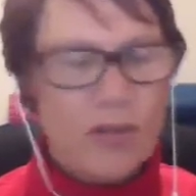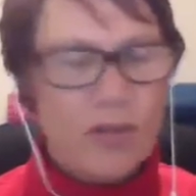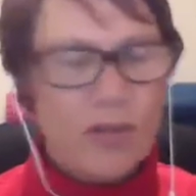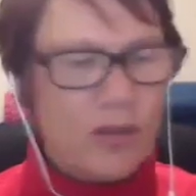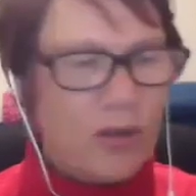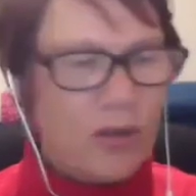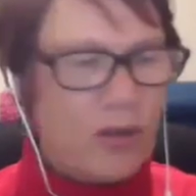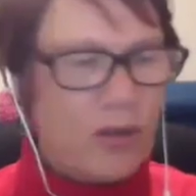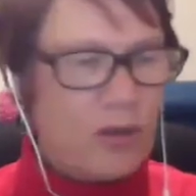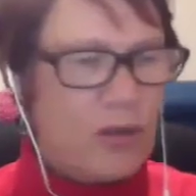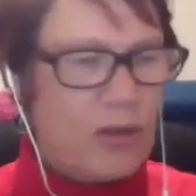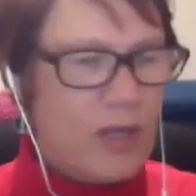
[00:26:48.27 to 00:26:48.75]

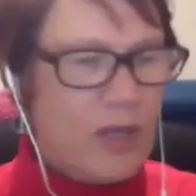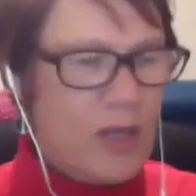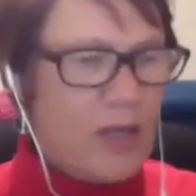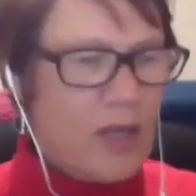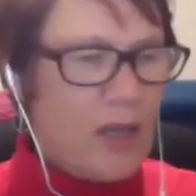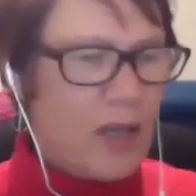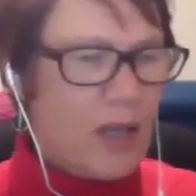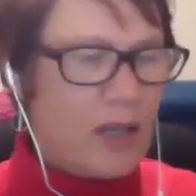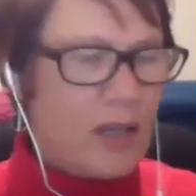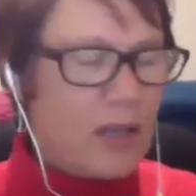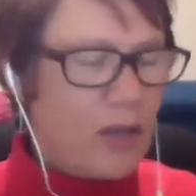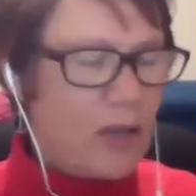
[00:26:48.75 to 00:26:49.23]
So,
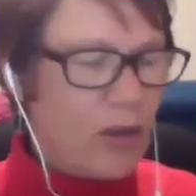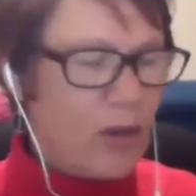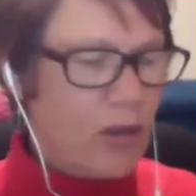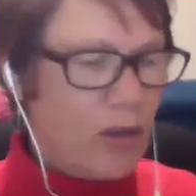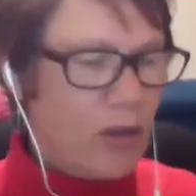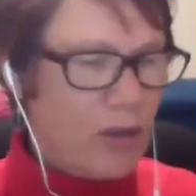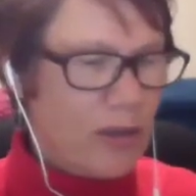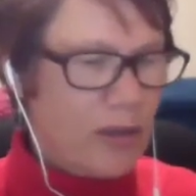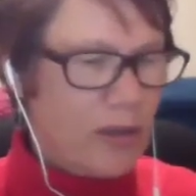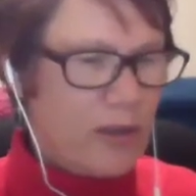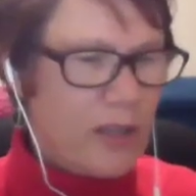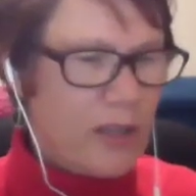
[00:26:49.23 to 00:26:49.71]
you know, a
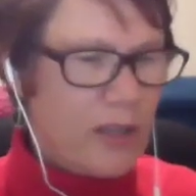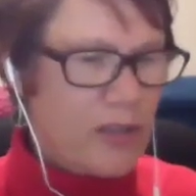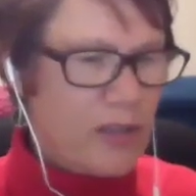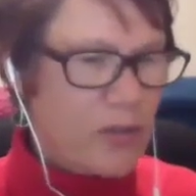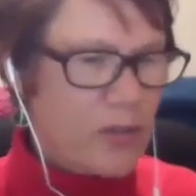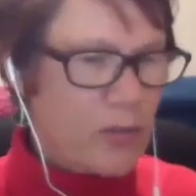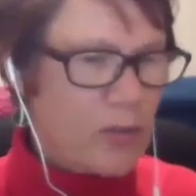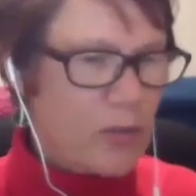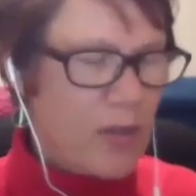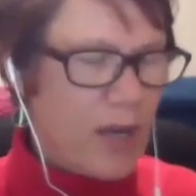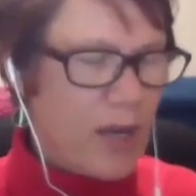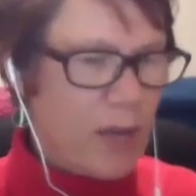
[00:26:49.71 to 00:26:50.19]
lot of kids
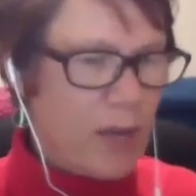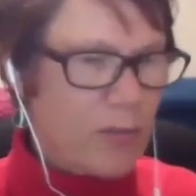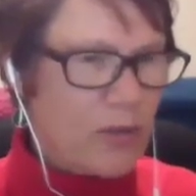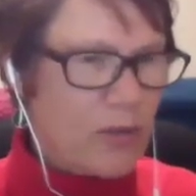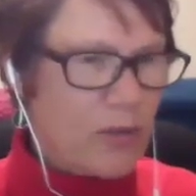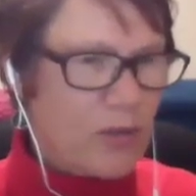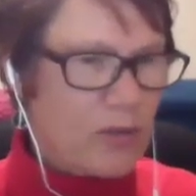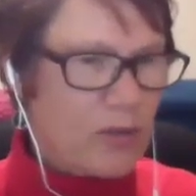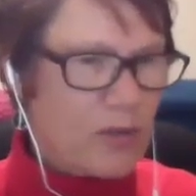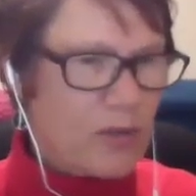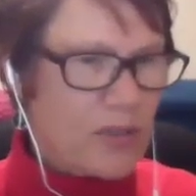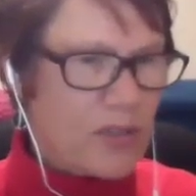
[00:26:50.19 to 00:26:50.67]
will come
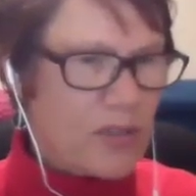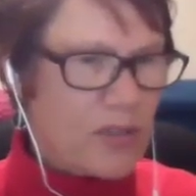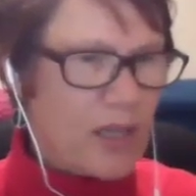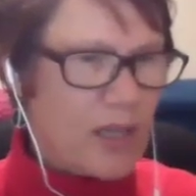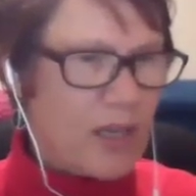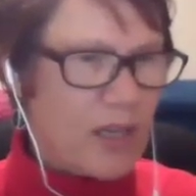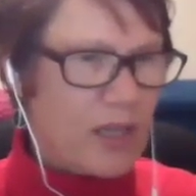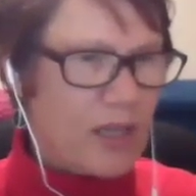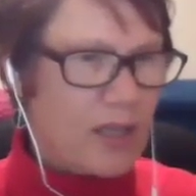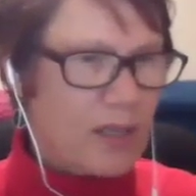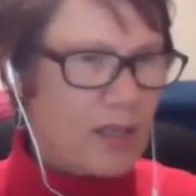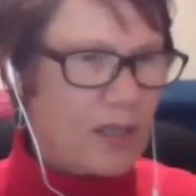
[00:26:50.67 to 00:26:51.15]
to you and
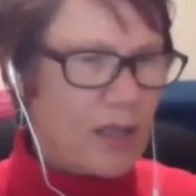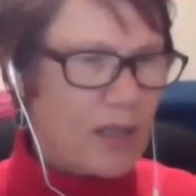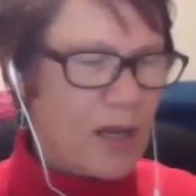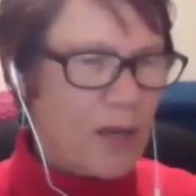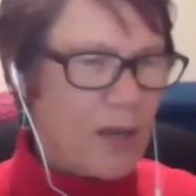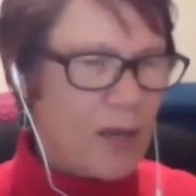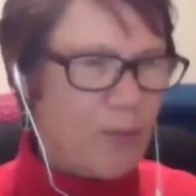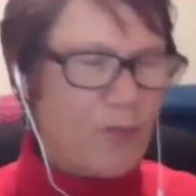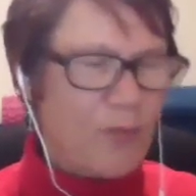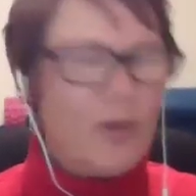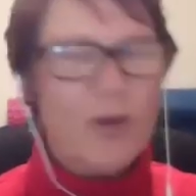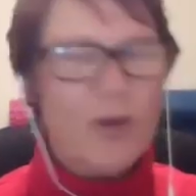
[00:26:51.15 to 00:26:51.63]
say,
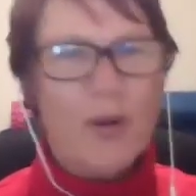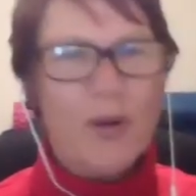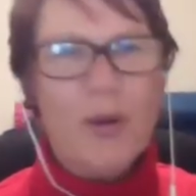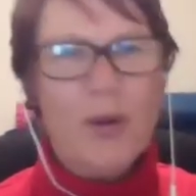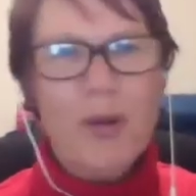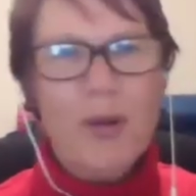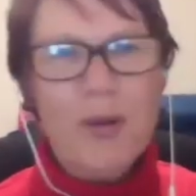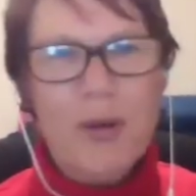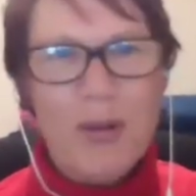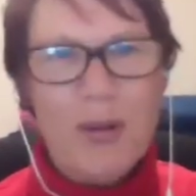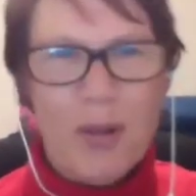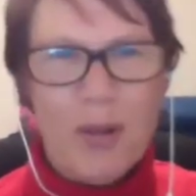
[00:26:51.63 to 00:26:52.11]
you know,
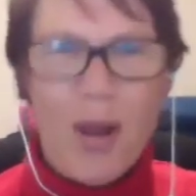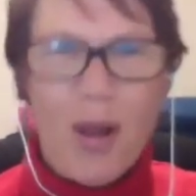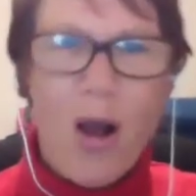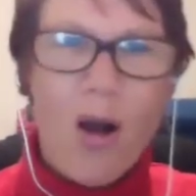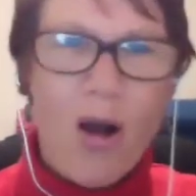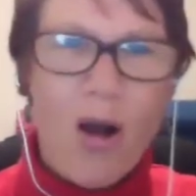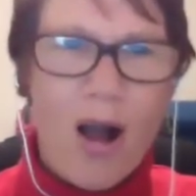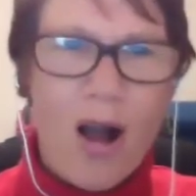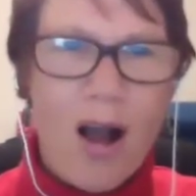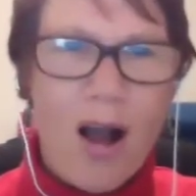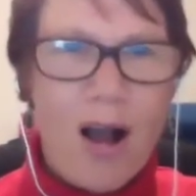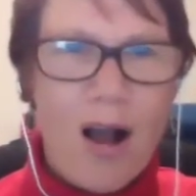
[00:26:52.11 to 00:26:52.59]

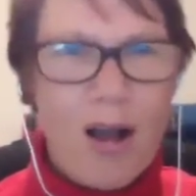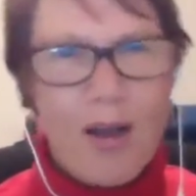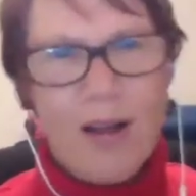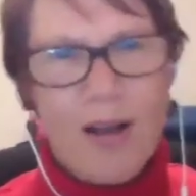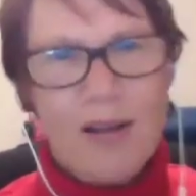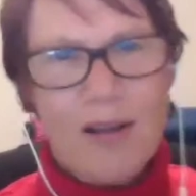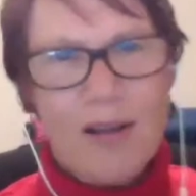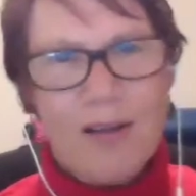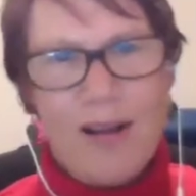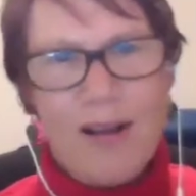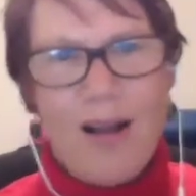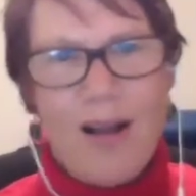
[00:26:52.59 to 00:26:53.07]

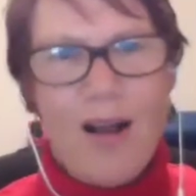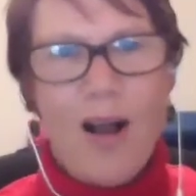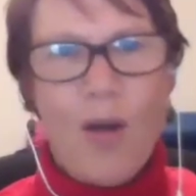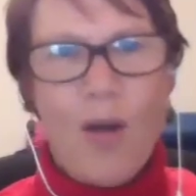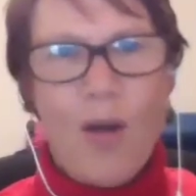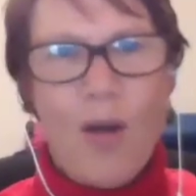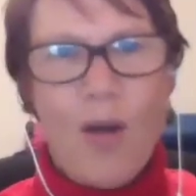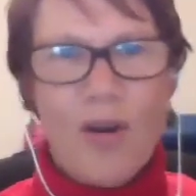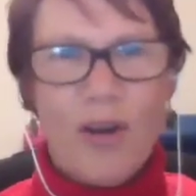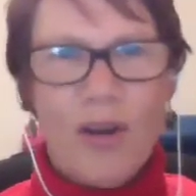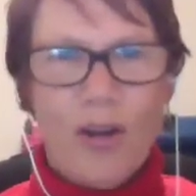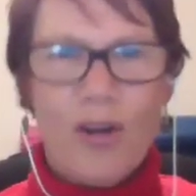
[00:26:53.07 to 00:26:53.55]
I
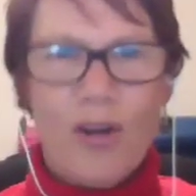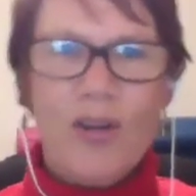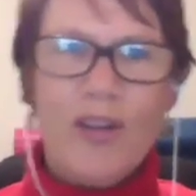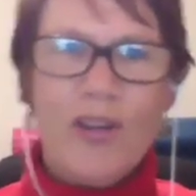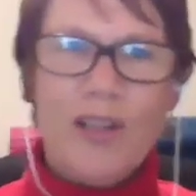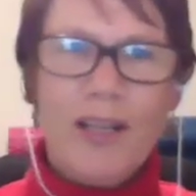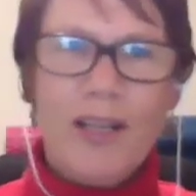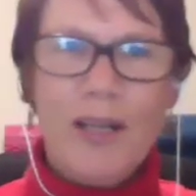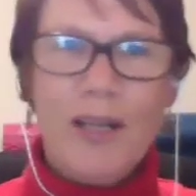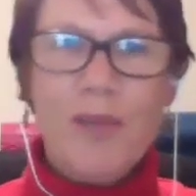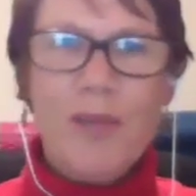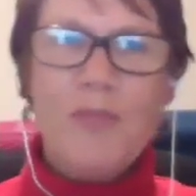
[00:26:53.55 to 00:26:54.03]
want to go to
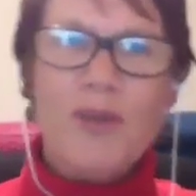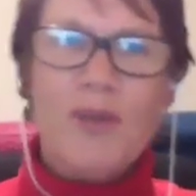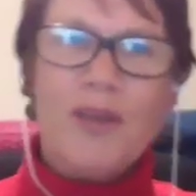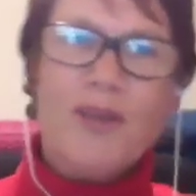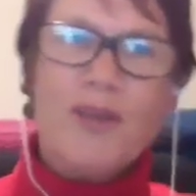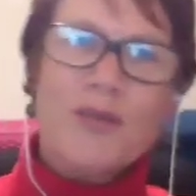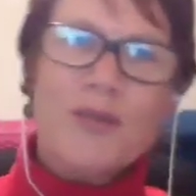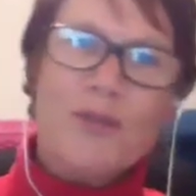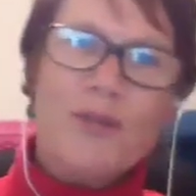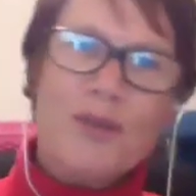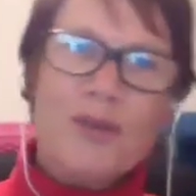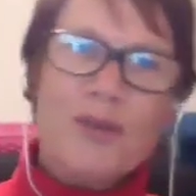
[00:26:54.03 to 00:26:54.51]
the
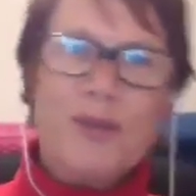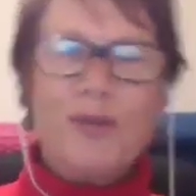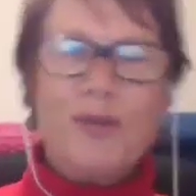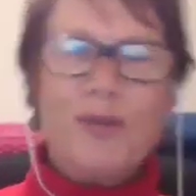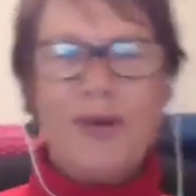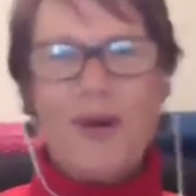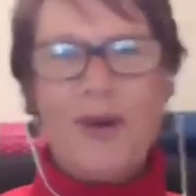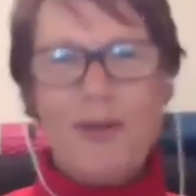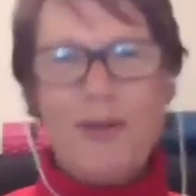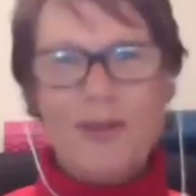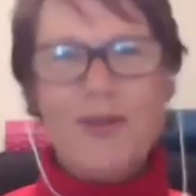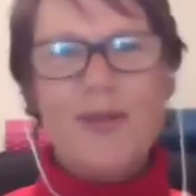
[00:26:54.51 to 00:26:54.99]
Olympics. Well,
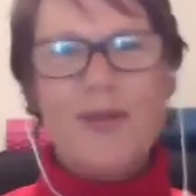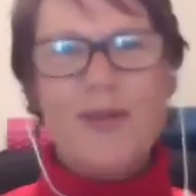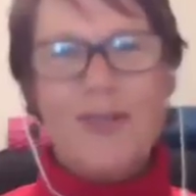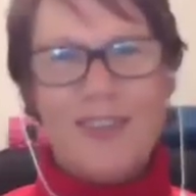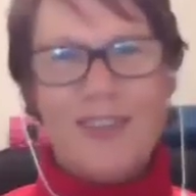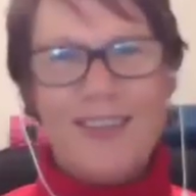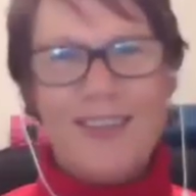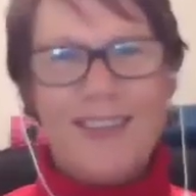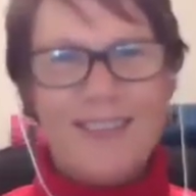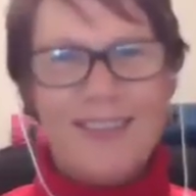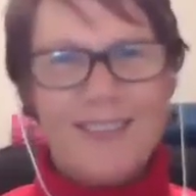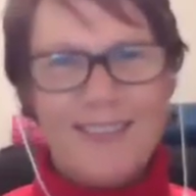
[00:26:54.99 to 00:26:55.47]

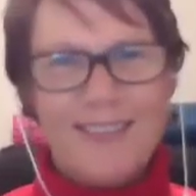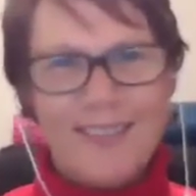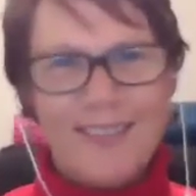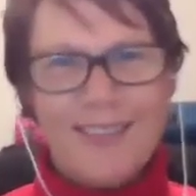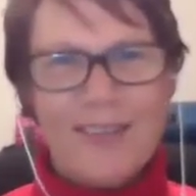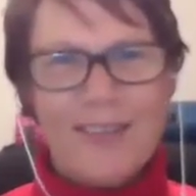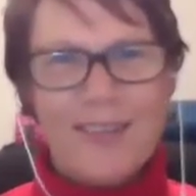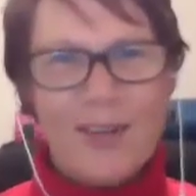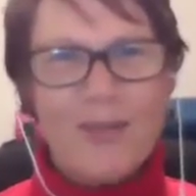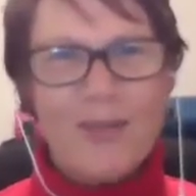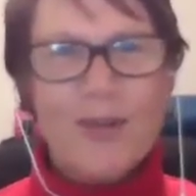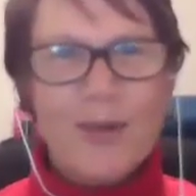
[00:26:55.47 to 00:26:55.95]
obviously,
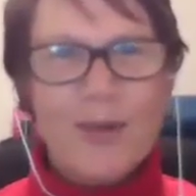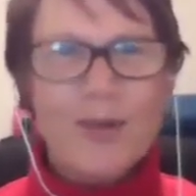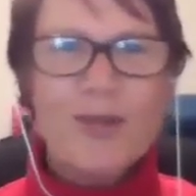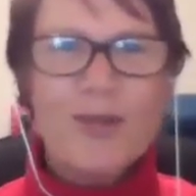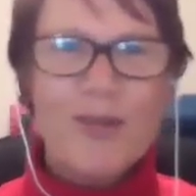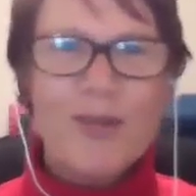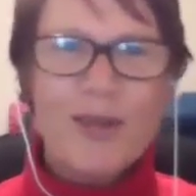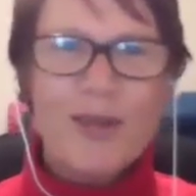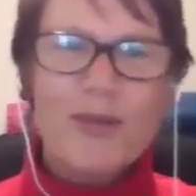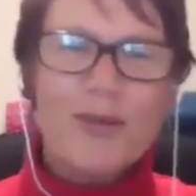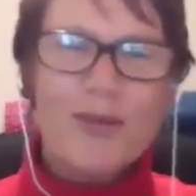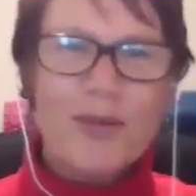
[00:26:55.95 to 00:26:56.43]
of course
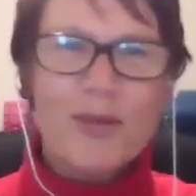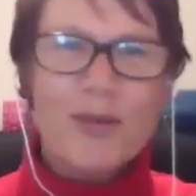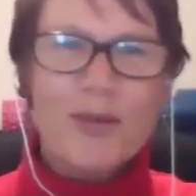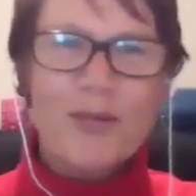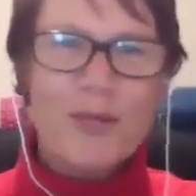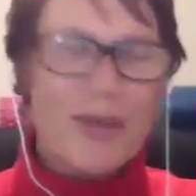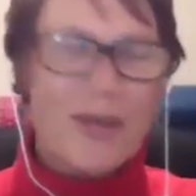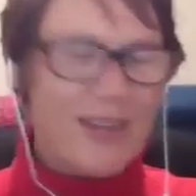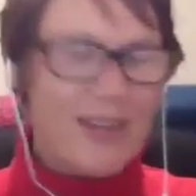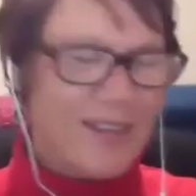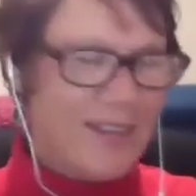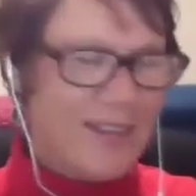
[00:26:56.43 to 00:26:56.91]
they do,
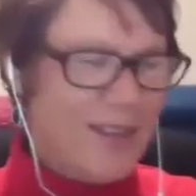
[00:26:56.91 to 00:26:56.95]
but